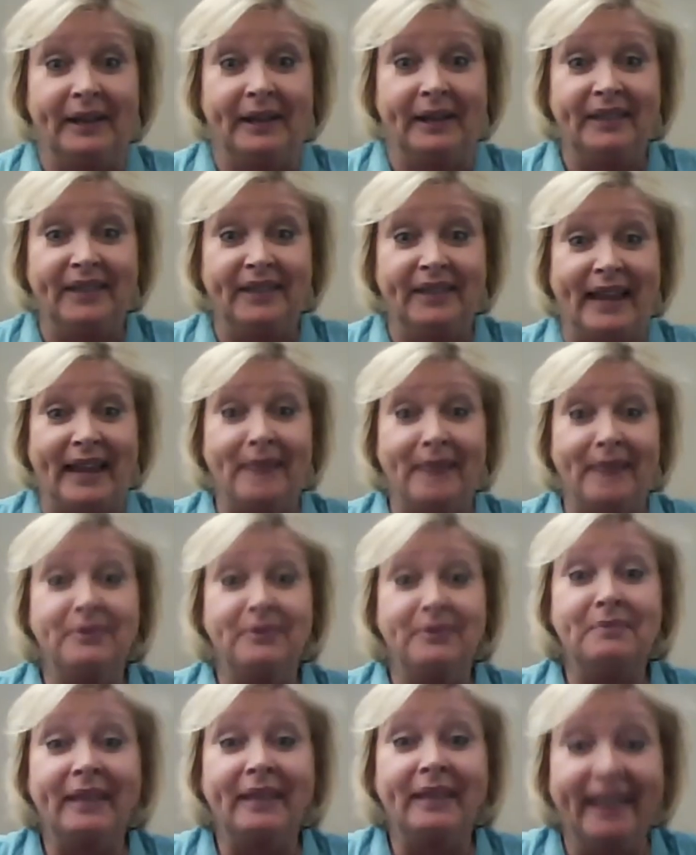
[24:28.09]
it came to me
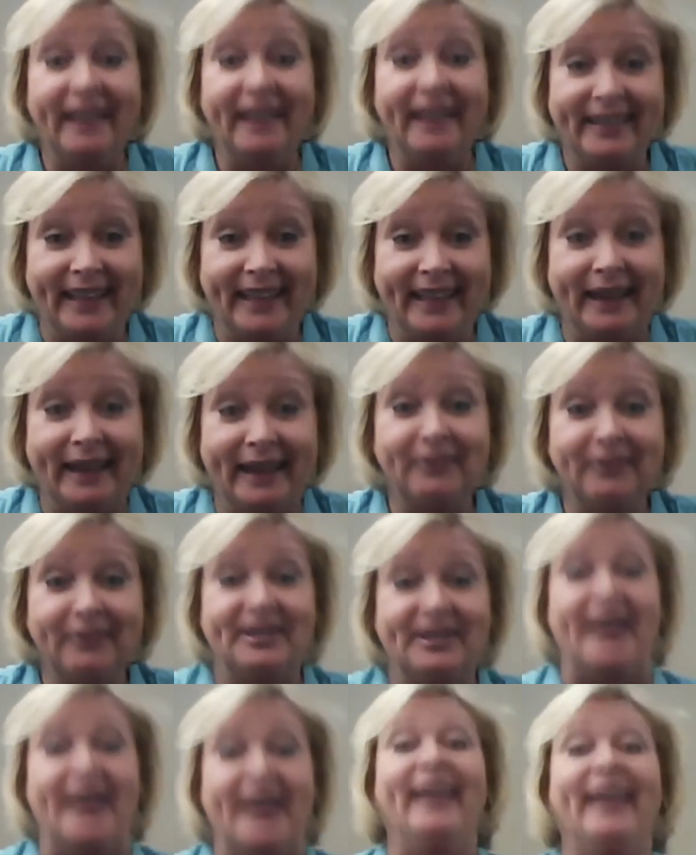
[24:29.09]
like that, I would
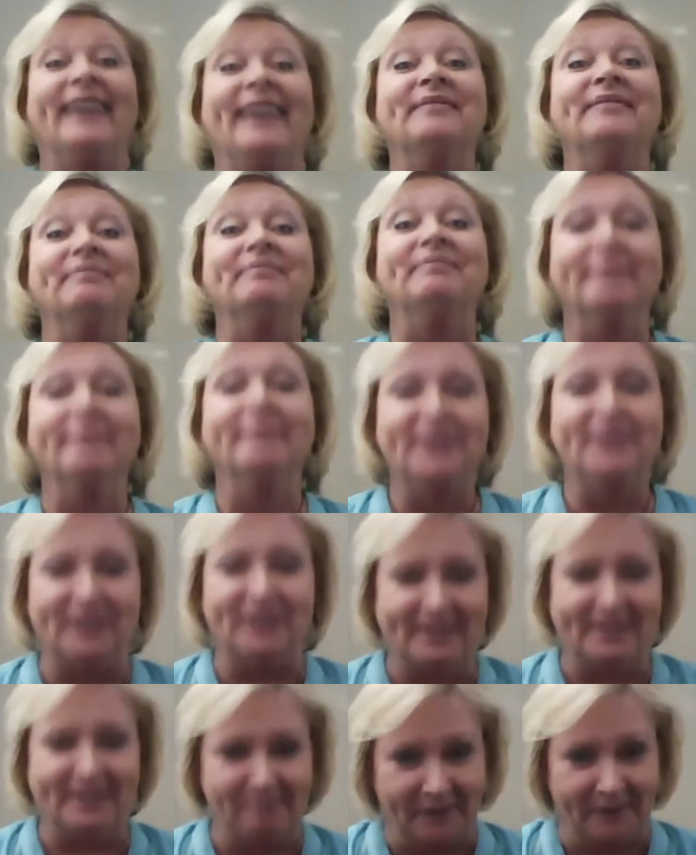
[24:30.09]
say, just
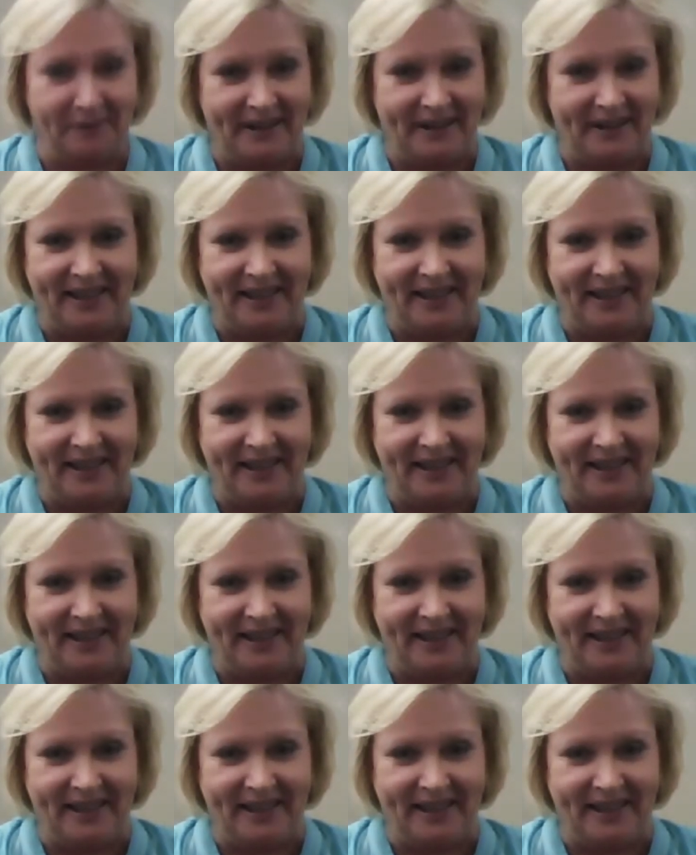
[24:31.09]
breathe.